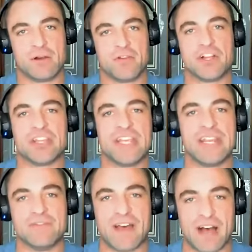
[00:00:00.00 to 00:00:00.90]
the
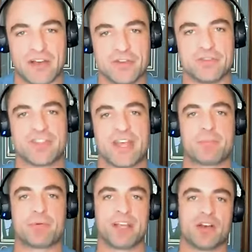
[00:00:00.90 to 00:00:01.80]
leading values that
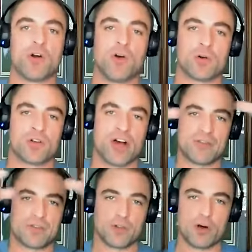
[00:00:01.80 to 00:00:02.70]
bring the whole
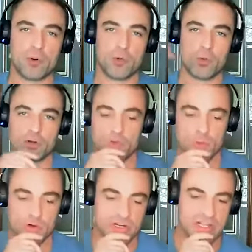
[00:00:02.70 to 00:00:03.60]
of global world
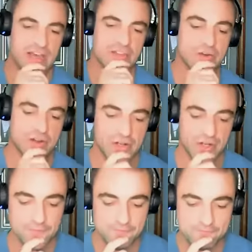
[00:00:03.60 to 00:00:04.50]
order together under.